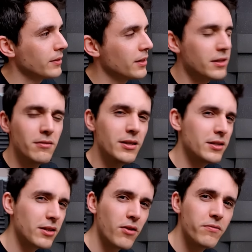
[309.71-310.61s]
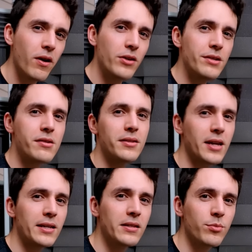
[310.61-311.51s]
there's only so far you can
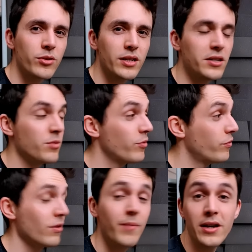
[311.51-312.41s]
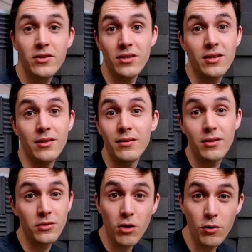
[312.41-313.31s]
take these procedures before the patient
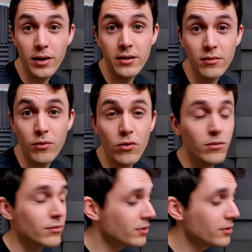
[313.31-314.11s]
can tolerate no more.